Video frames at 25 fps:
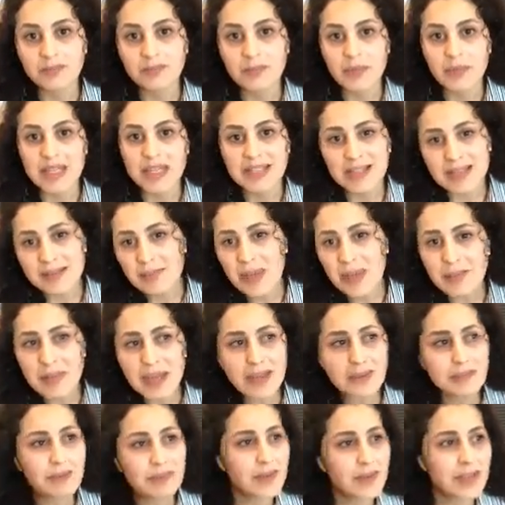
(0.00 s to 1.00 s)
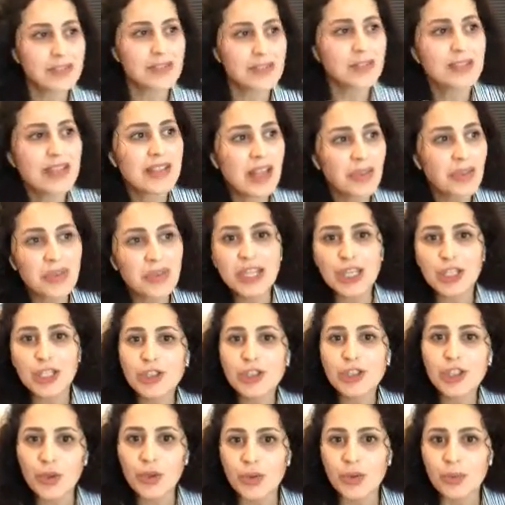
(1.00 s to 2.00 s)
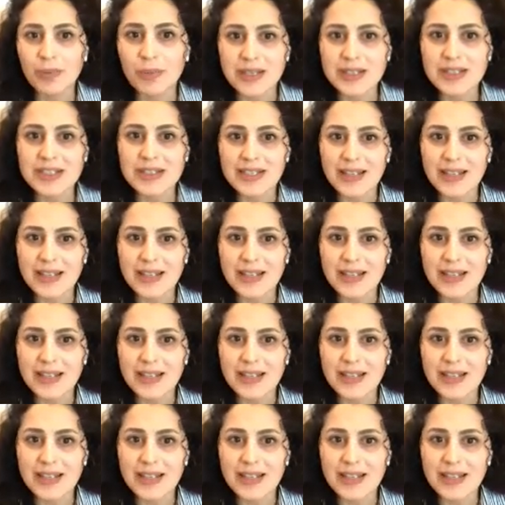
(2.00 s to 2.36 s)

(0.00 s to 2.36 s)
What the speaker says: it's nothing new, but